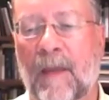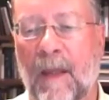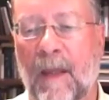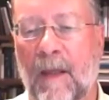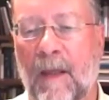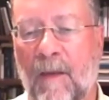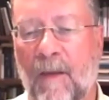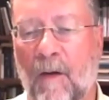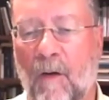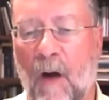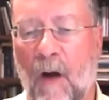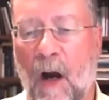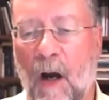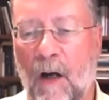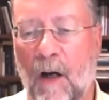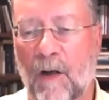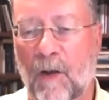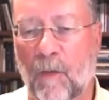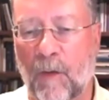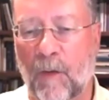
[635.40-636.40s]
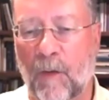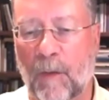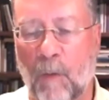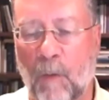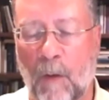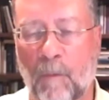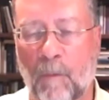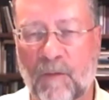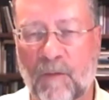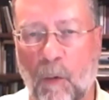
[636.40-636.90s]
There are,
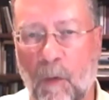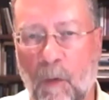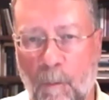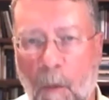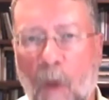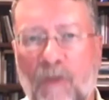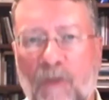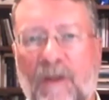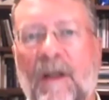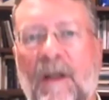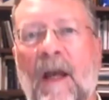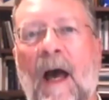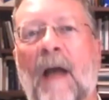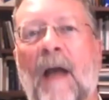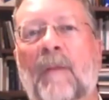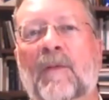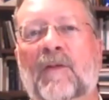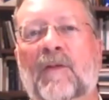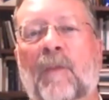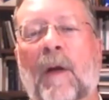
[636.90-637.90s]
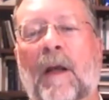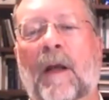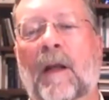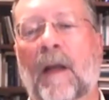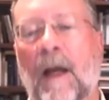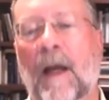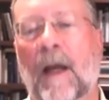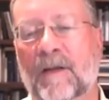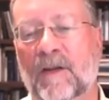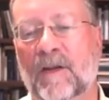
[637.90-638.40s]
so what most economists
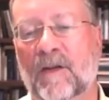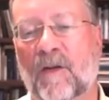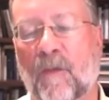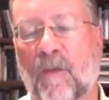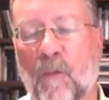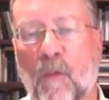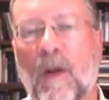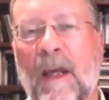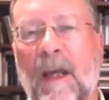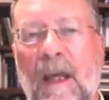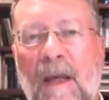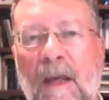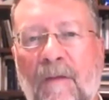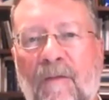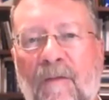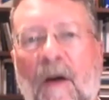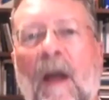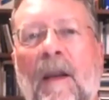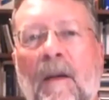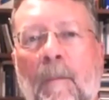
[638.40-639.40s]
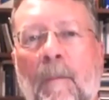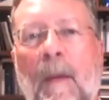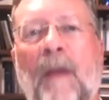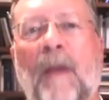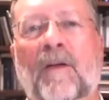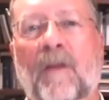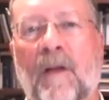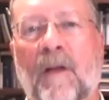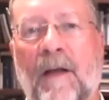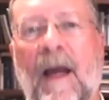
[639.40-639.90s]
recognize is three
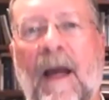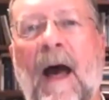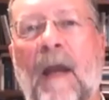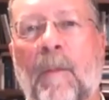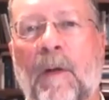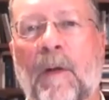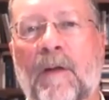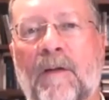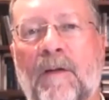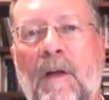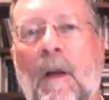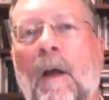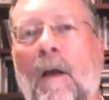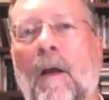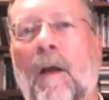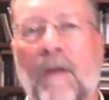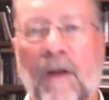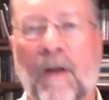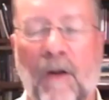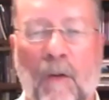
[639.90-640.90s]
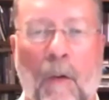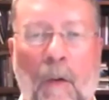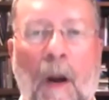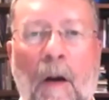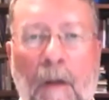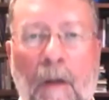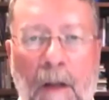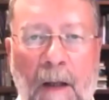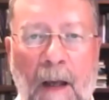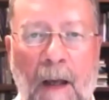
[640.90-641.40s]
fundamental economies: the
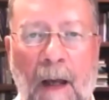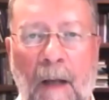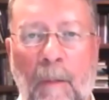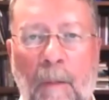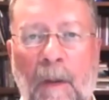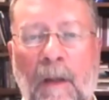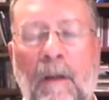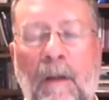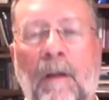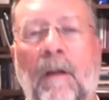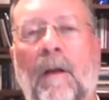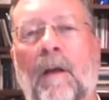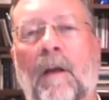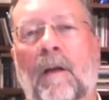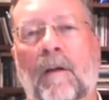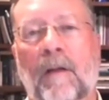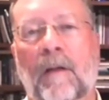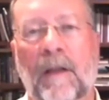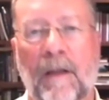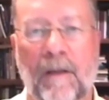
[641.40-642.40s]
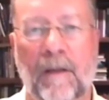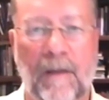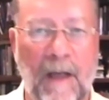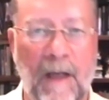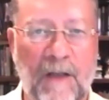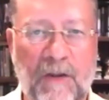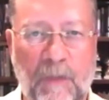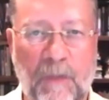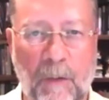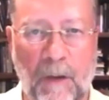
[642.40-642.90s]
agrarian economy, the
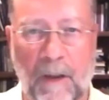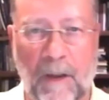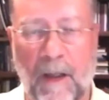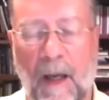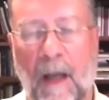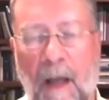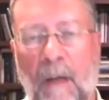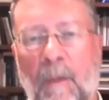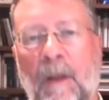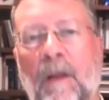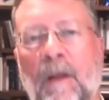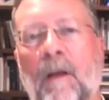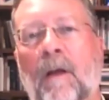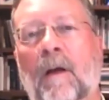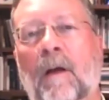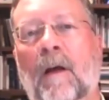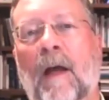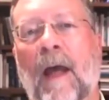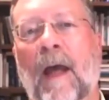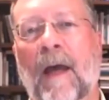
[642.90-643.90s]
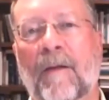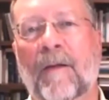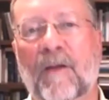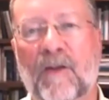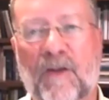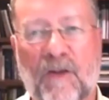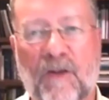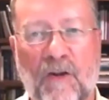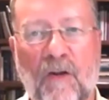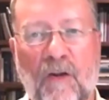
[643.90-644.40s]
industrial economy, and the
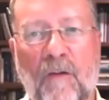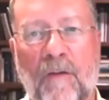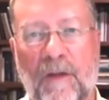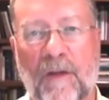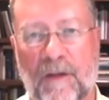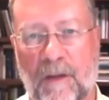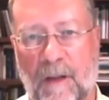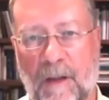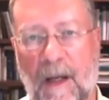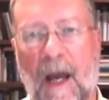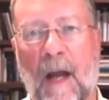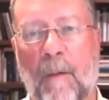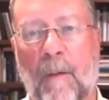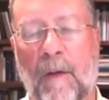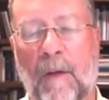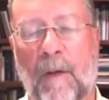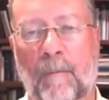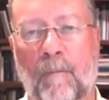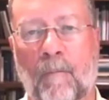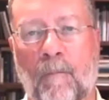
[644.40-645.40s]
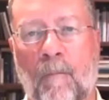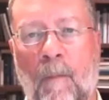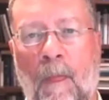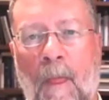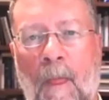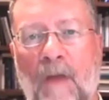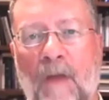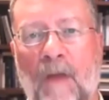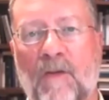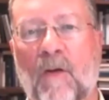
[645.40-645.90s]
service economy.
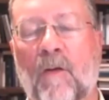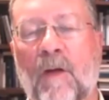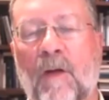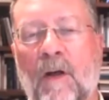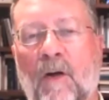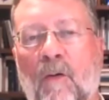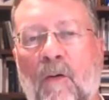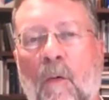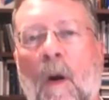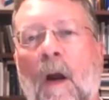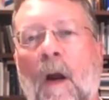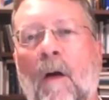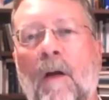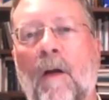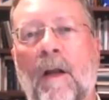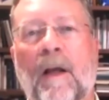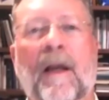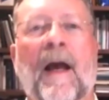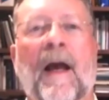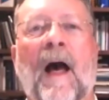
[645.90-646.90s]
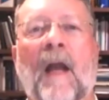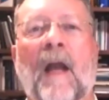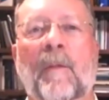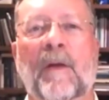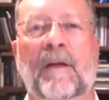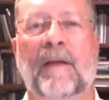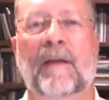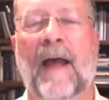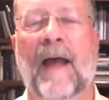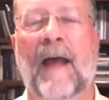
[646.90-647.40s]
So the agrarian
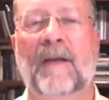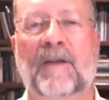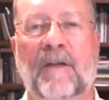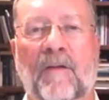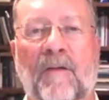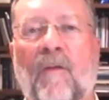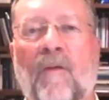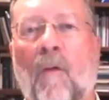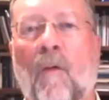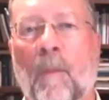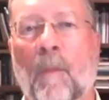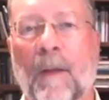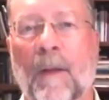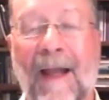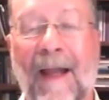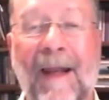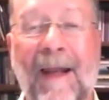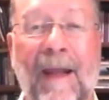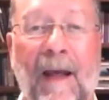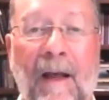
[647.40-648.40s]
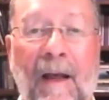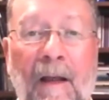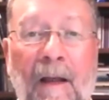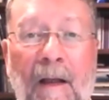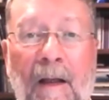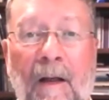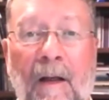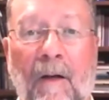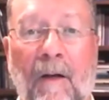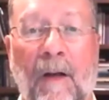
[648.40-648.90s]
economy lasted for millennia,
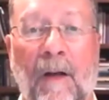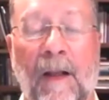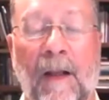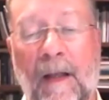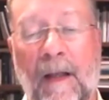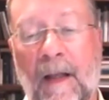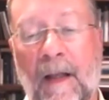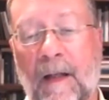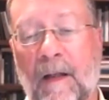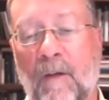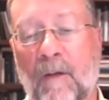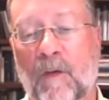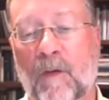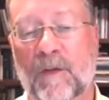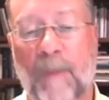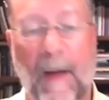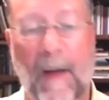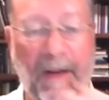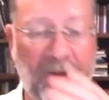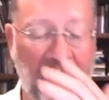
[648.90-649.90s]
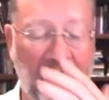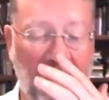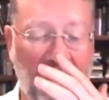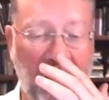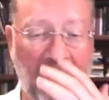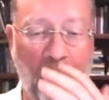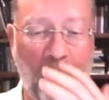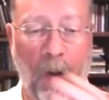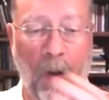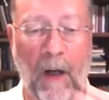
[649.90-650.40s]
and it was
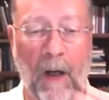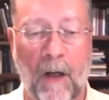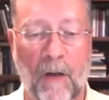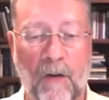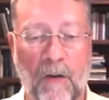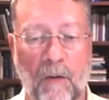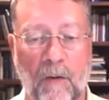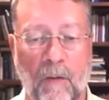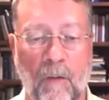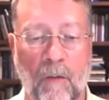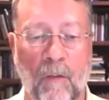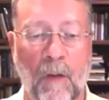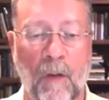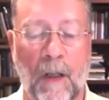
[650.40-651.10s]
basically where you